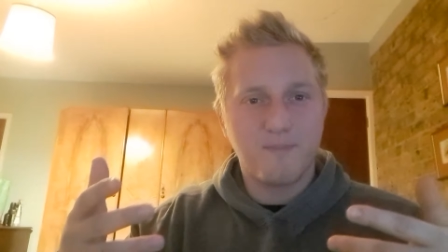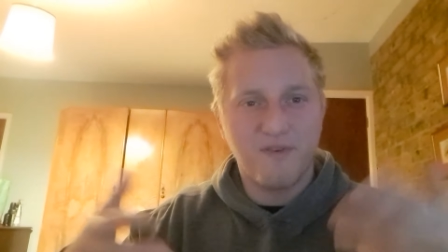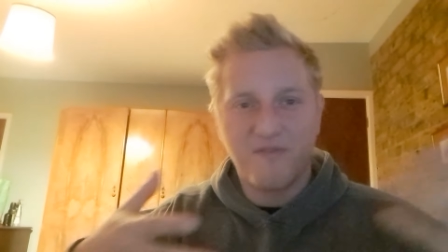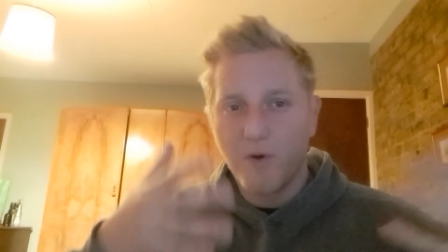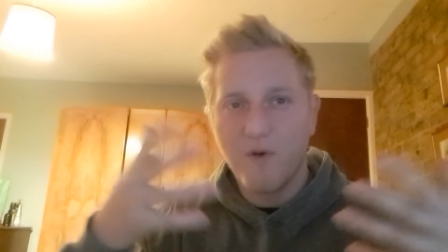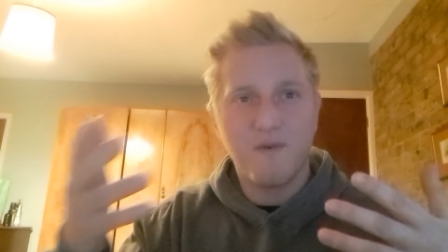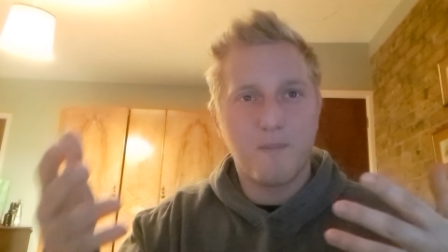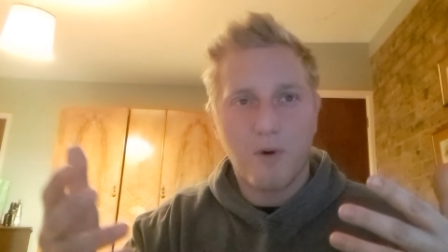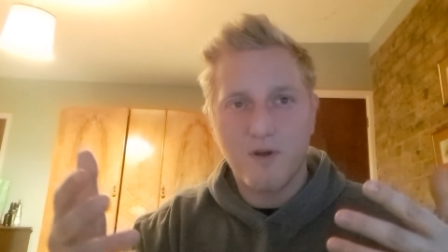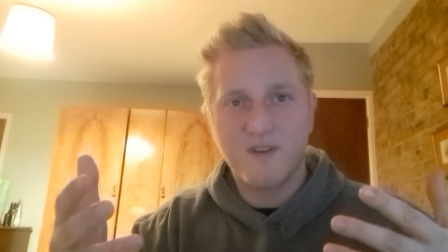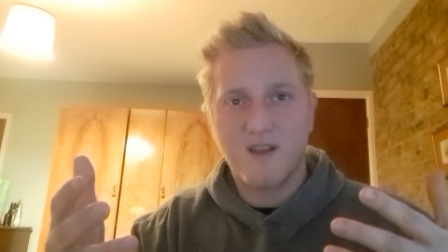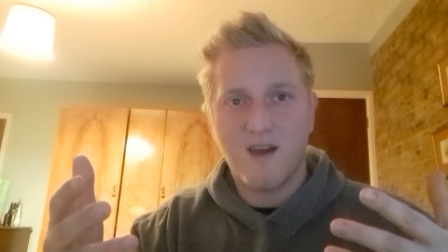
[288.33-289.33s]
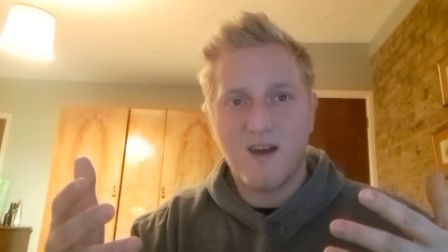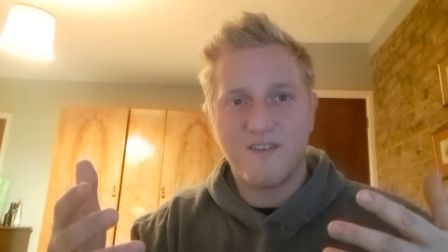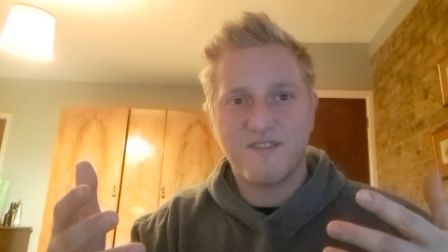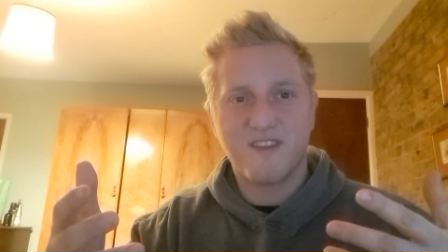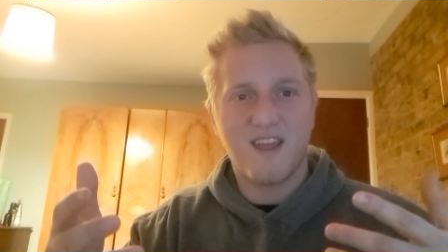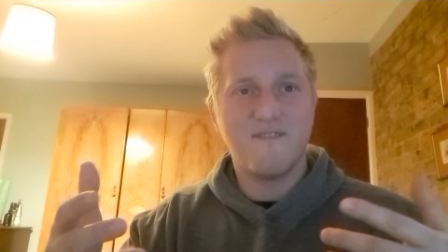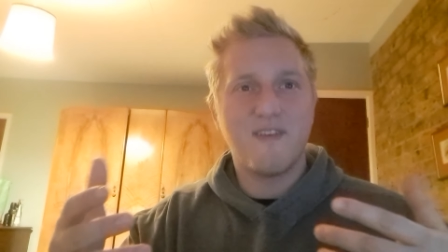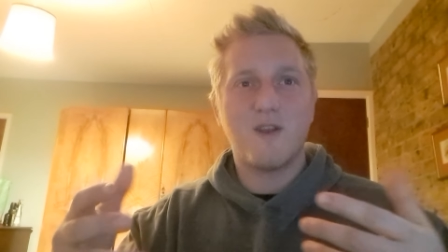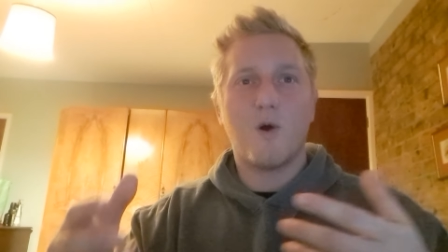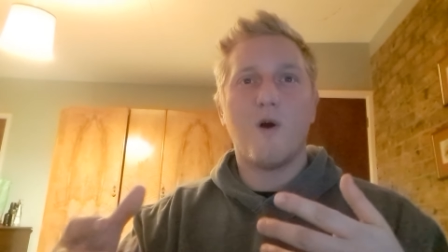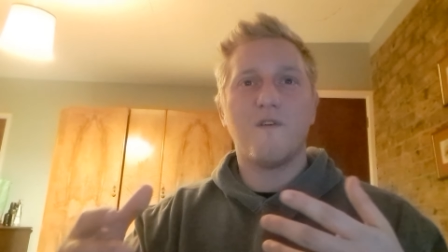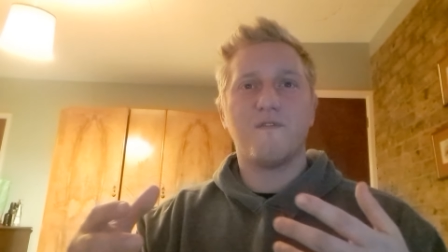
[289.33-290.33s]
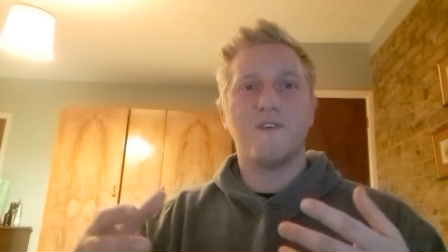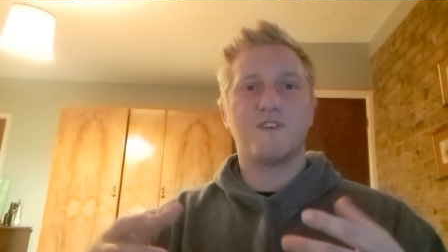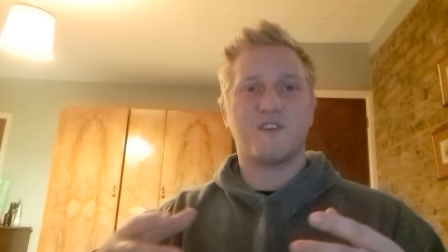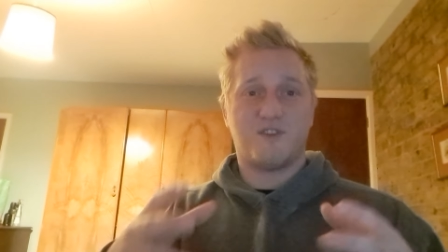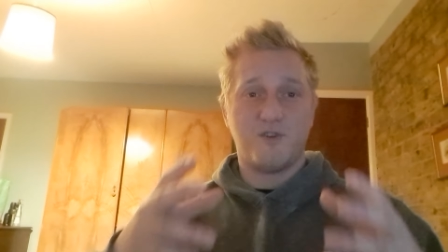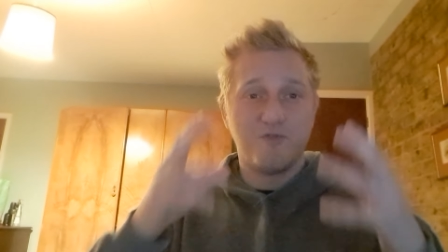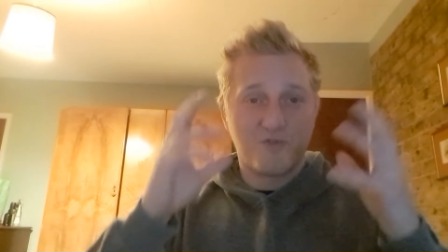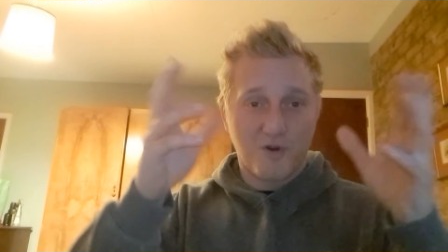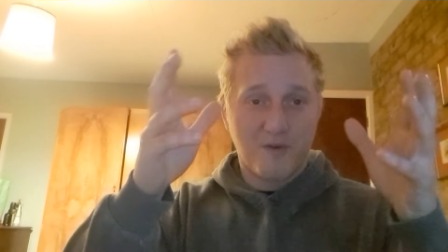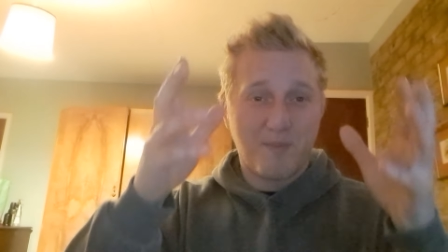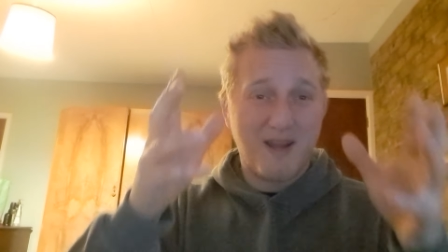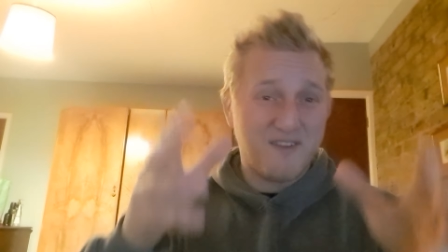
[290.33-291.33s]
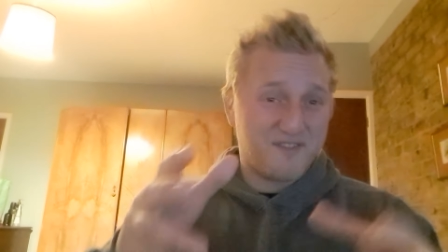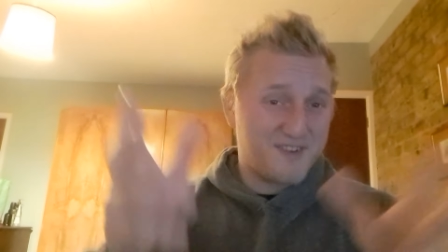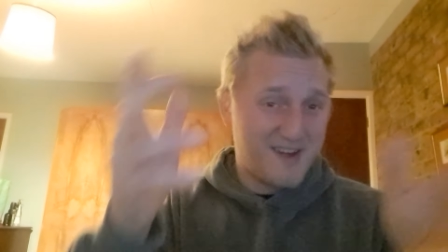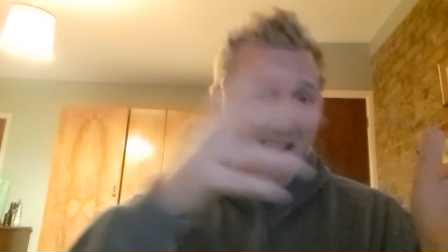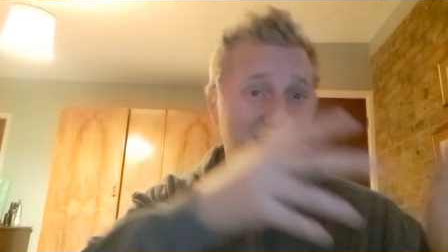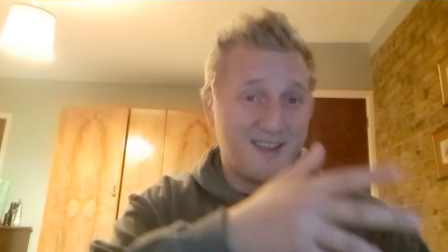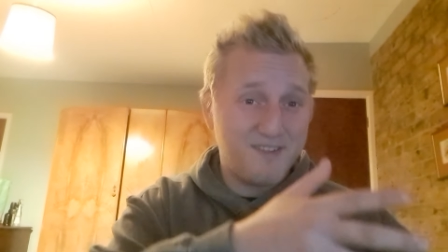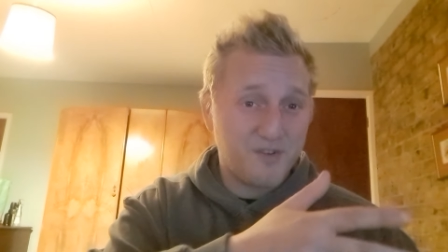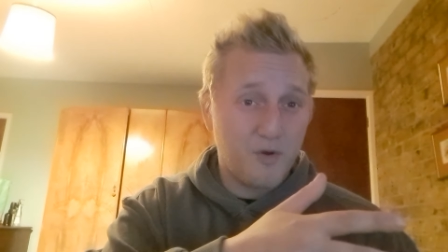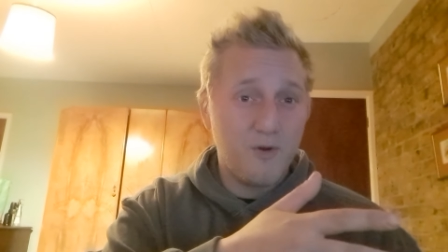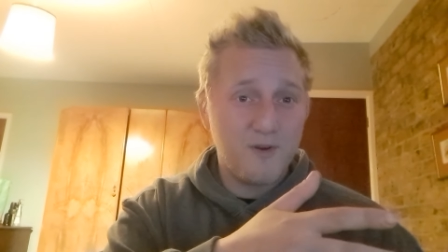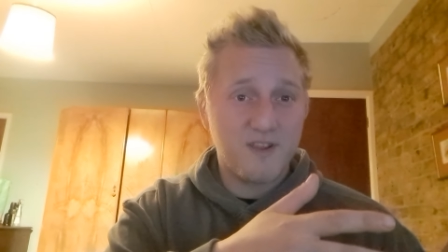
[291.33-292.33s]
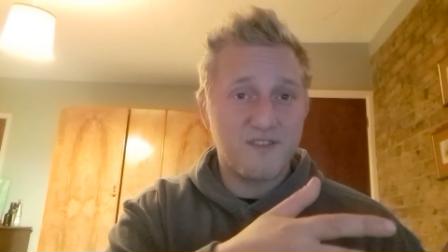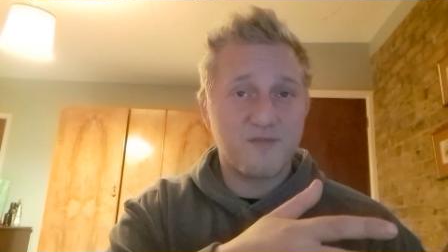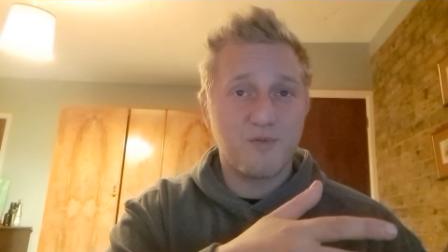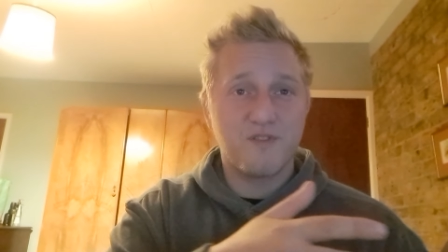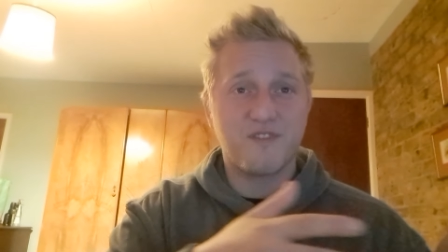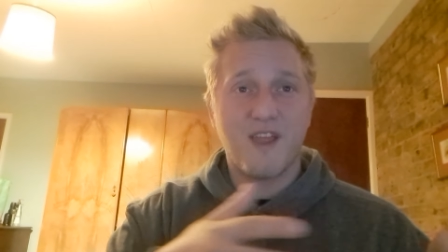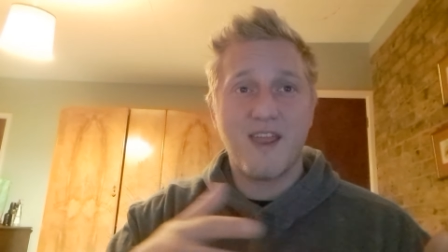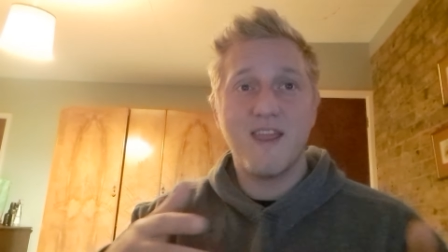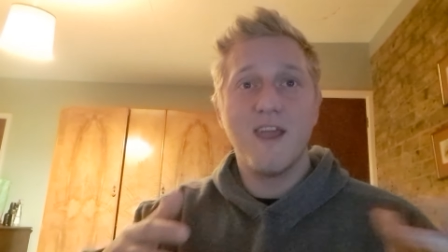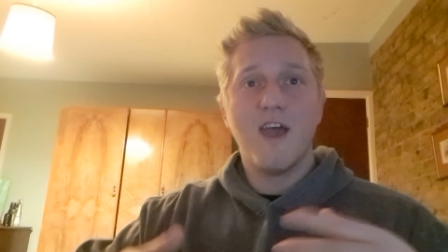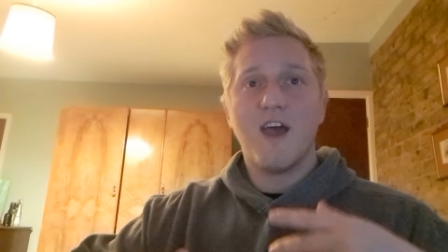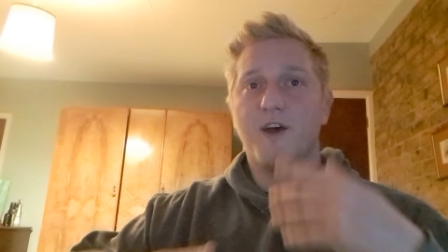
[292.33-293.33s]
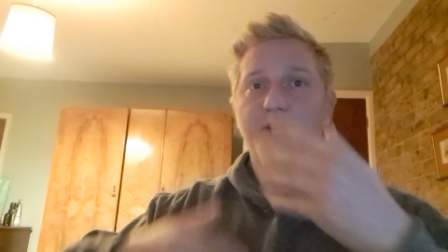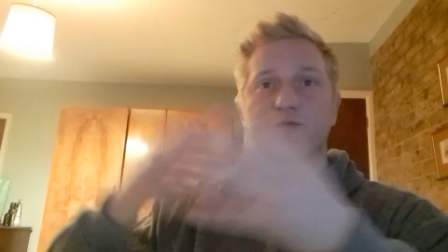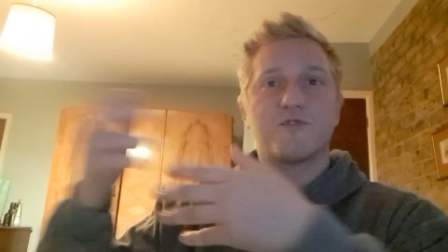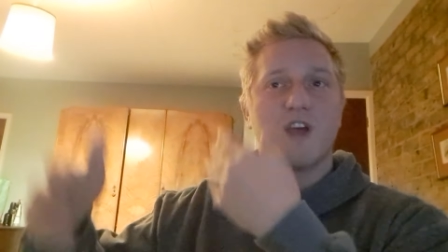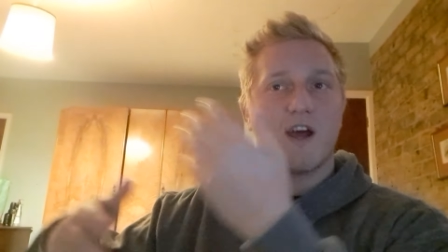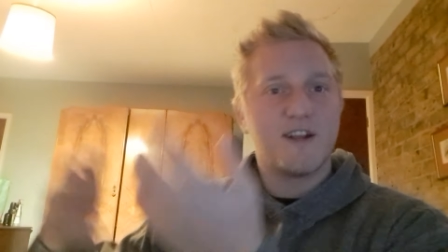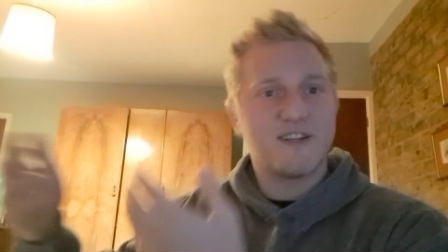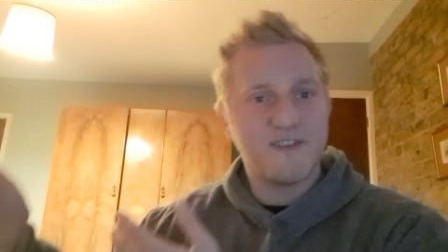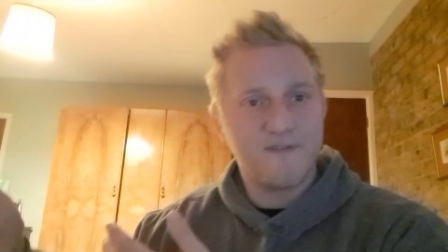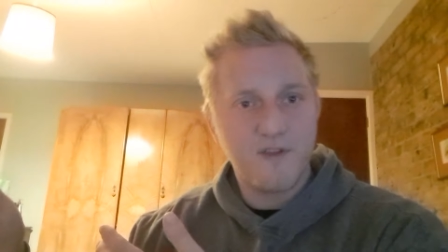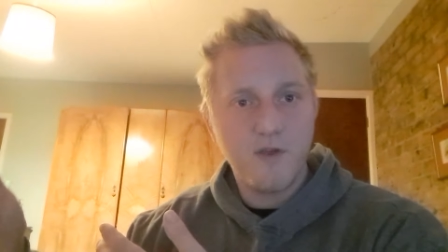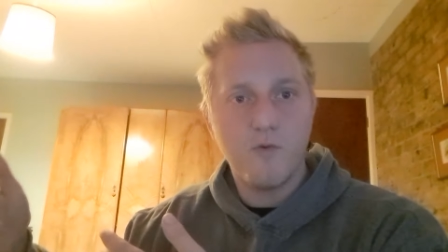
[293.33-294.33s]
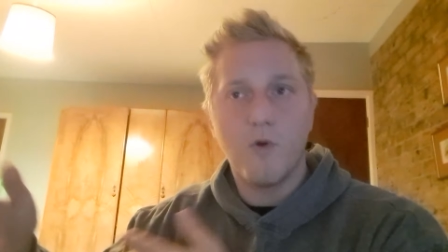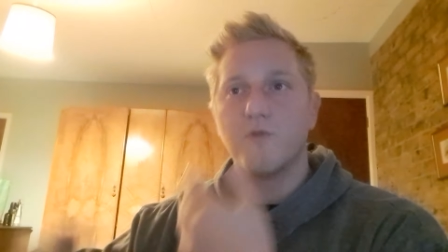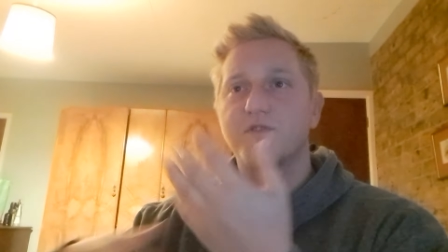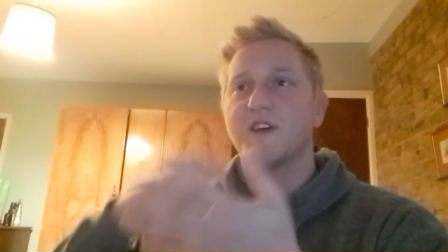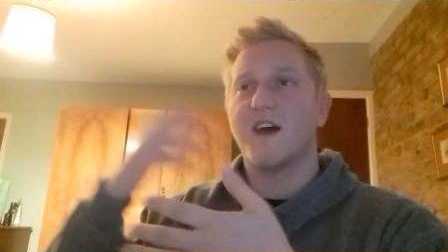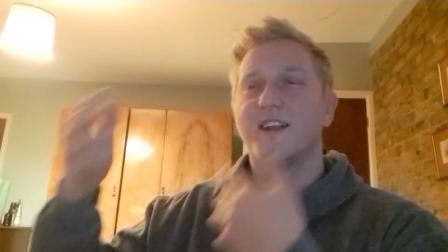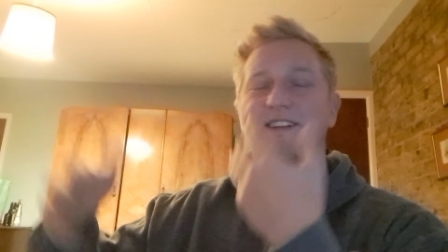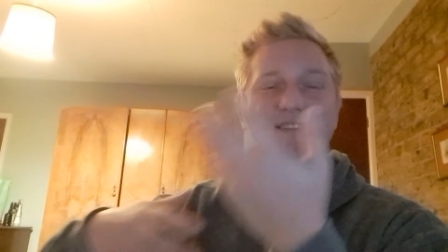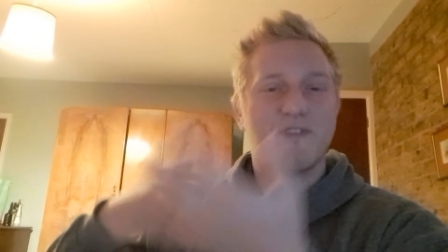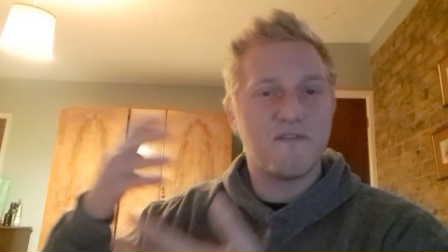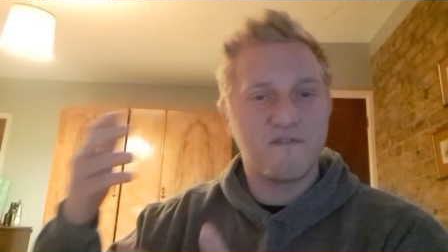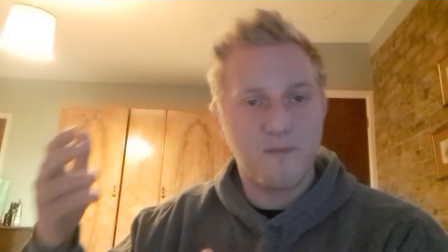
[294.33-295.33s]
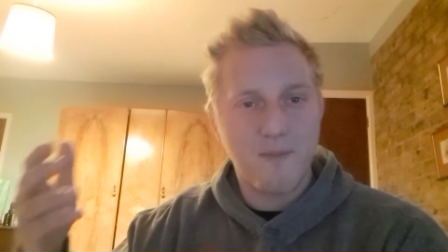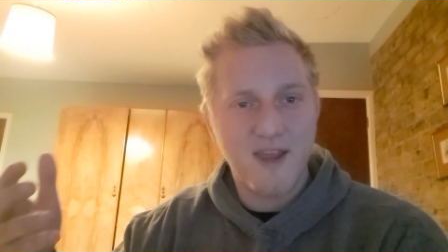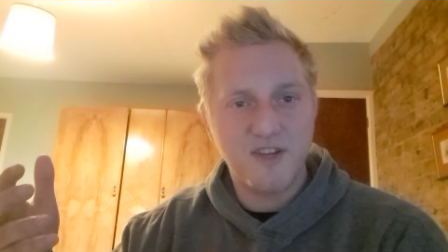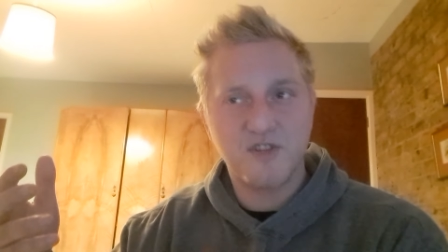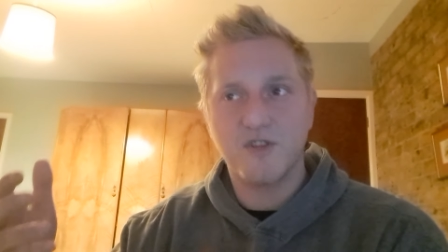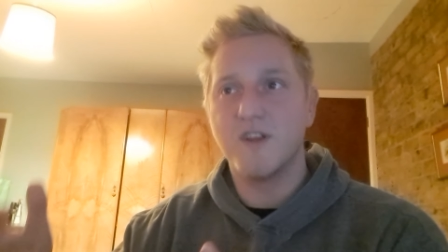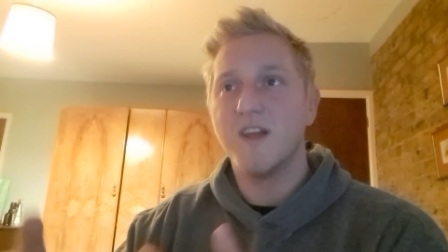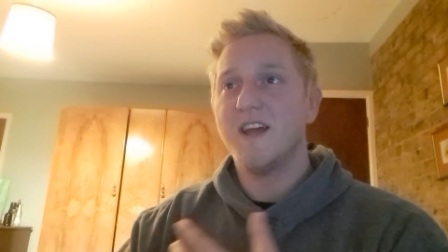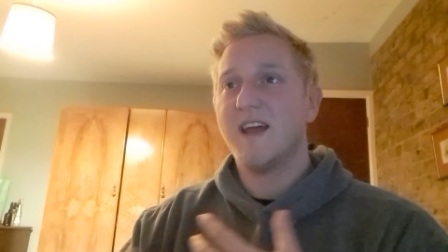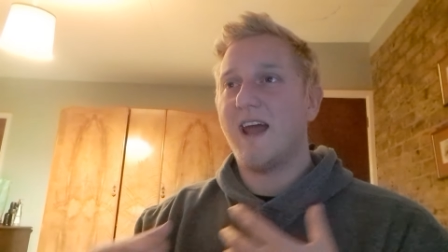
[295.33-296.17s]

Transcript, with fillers: before the podcast and then offered to Jordan Peterson and his audience will say an alternative view, alternative information.